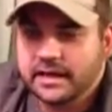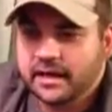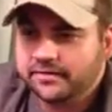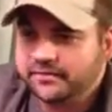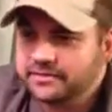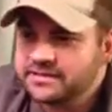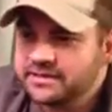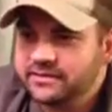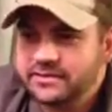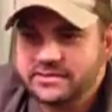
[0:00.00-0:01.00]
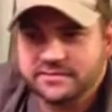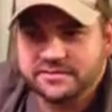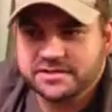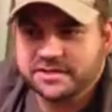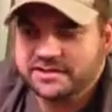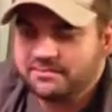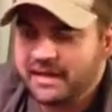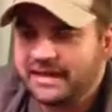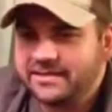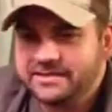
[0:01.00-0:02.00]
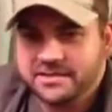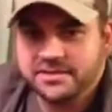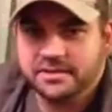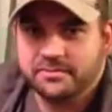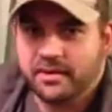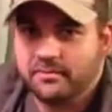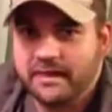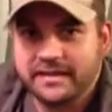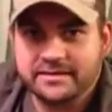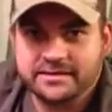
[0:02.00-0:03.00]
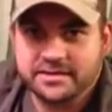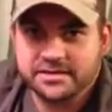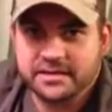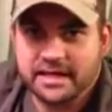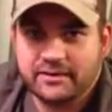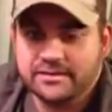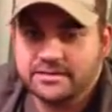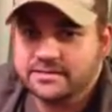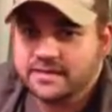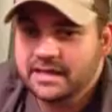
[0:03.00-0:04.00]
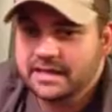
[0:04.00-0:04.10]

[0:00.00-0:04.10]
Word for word: Uh, through a series of just bad decision upon bad decision, I was